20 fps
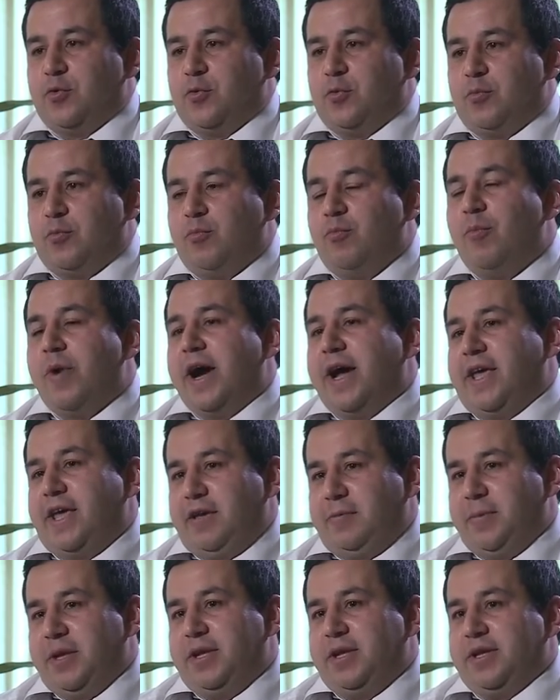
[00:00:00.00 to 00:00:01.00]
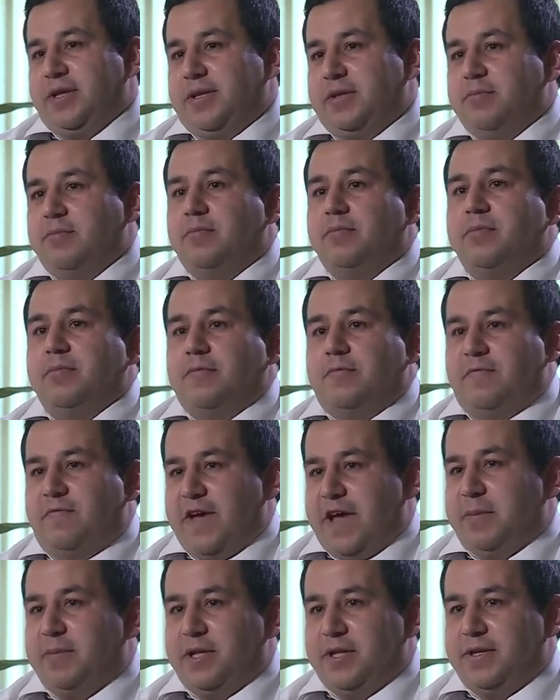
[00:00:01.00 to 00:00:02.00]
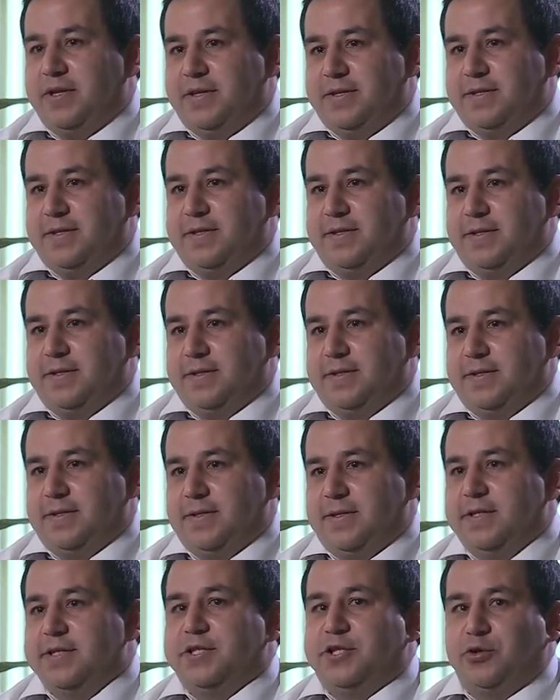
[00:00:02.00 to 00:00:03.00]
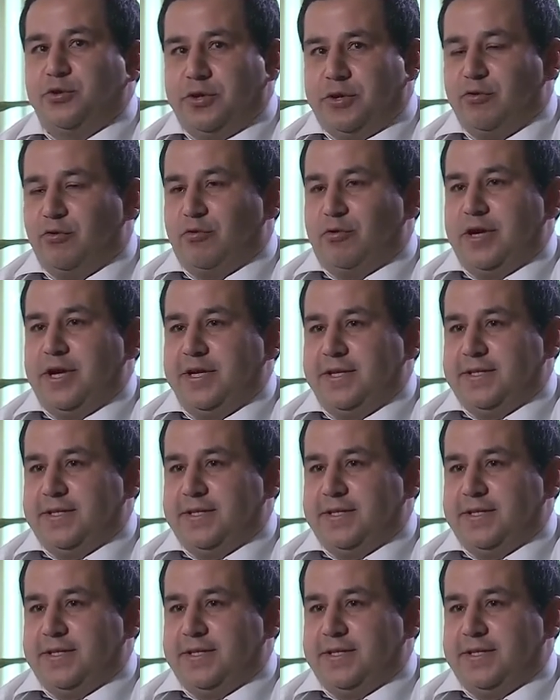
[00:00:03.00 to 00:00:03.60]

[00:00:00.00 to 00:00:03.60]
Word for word: So my immediate family is doing